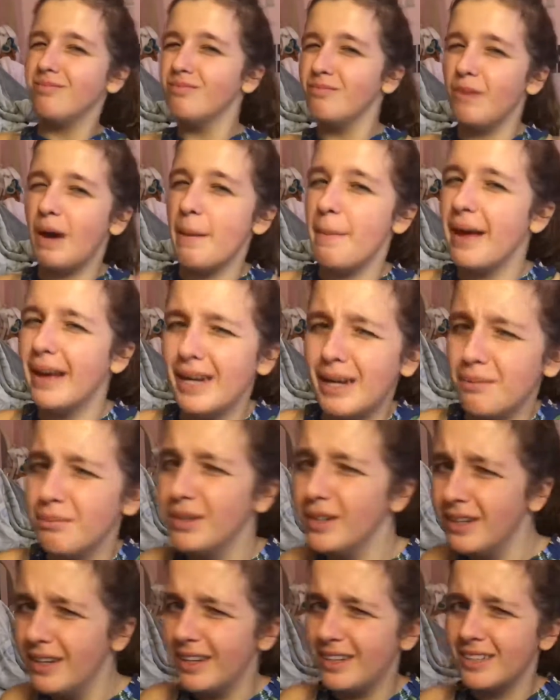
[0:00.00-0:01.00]
My makeup
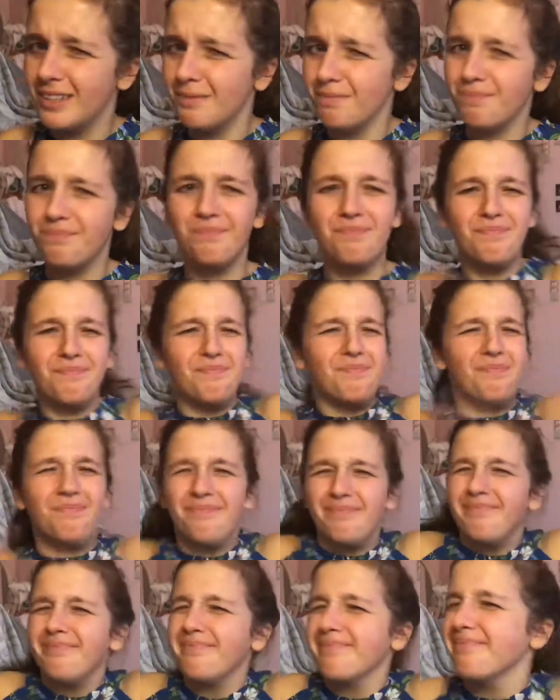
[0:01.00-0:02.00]
look.
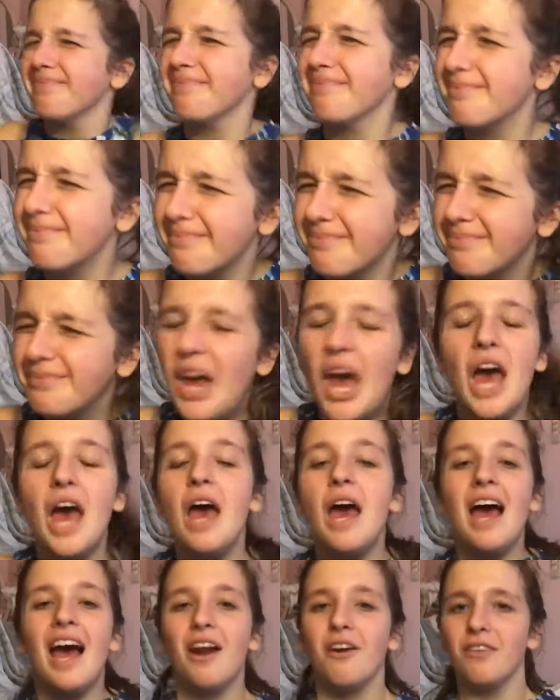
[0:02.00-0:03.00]

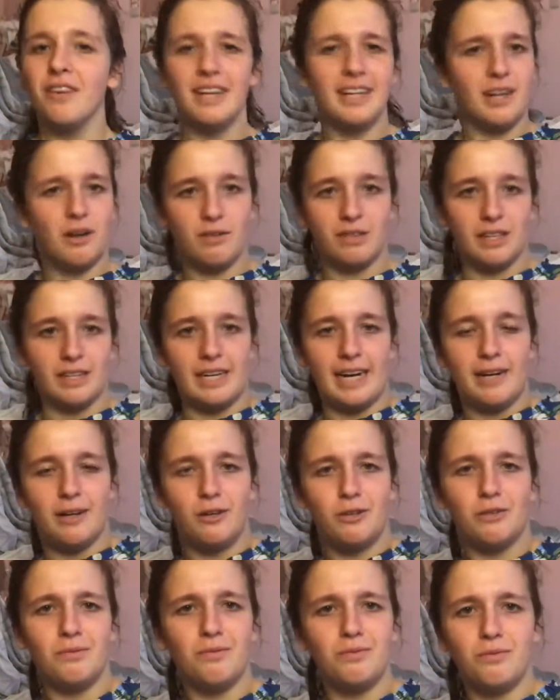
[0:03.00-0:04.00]
I don't really know what the
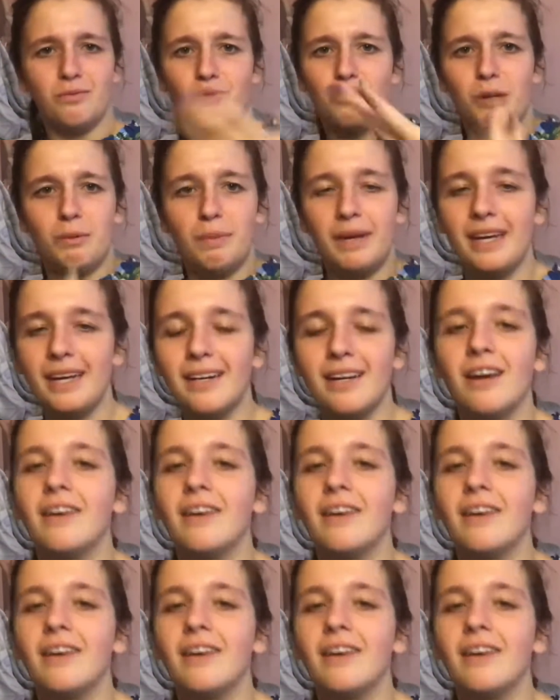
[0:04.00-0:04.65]
title would be.